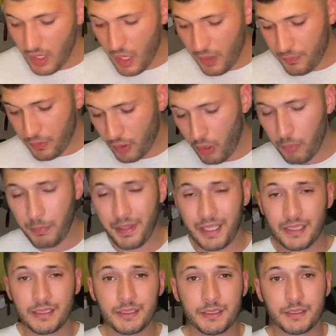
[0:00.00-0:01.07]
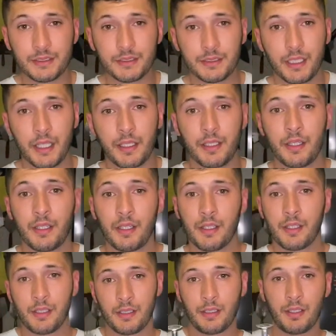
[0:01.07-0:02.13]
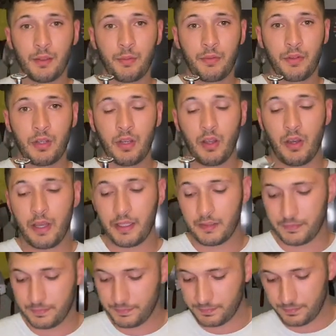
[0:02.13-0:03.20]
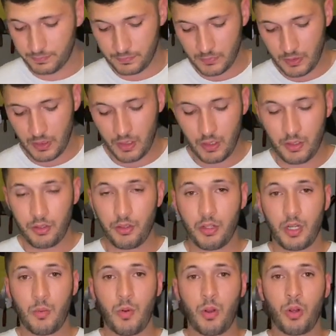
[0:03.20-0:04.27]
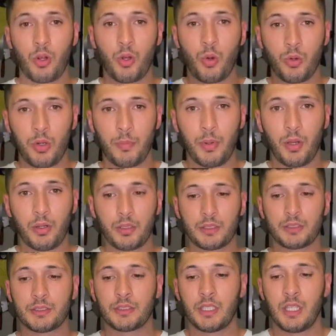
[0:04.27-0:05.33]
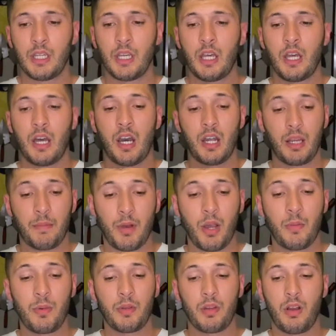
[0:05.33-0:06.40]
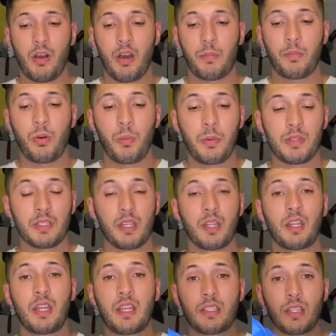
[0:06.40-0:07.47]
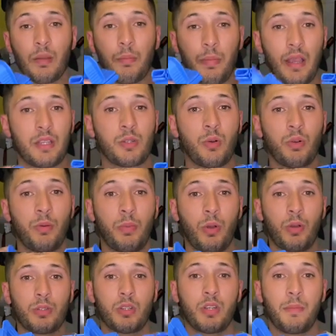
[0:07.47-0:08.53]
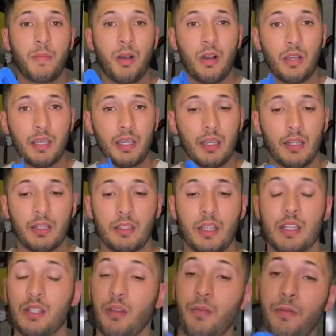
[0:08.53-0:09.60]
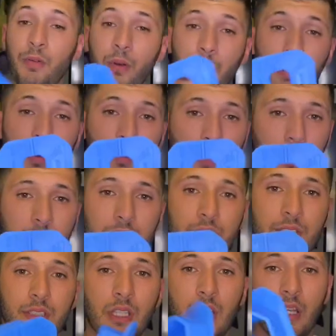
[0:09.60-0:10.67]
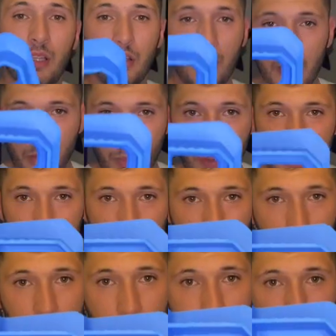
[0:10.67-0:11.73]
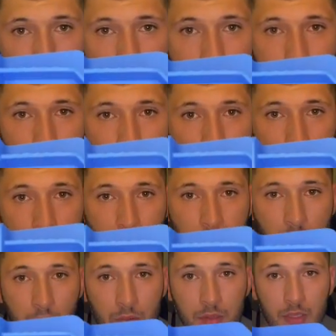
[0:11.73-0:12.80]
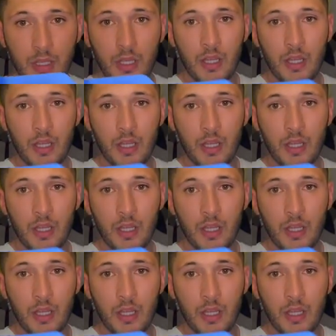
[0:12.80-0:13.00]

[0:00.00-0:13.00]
If you've got pins, yeah, for your line, you're going to want corner blocks. At the moment, I'd probably say that these are the best corner blocks on the market. These are the footprint ones. a little window for if you're using your profiles.